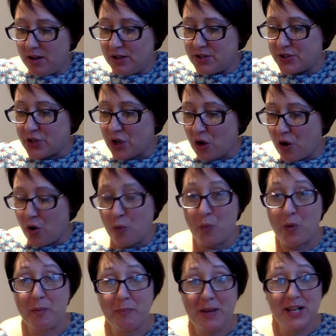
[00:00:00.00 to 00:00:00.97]
So
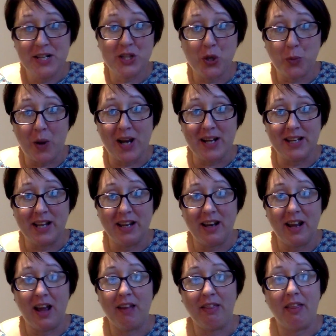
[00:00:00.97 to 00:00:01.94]
we've been to the
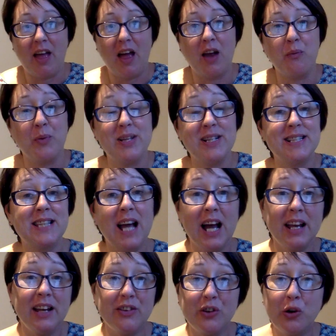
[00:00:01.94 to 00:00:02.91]
wedding and then we
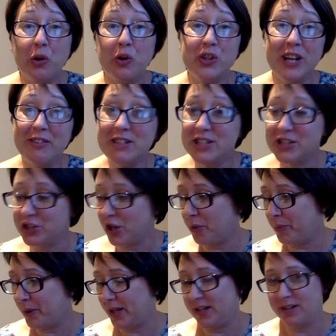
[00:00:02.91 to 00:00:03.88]
decided to go charity
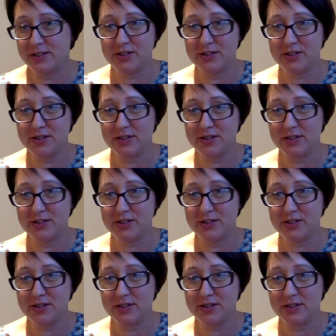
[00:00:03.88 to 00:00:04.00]
shopping.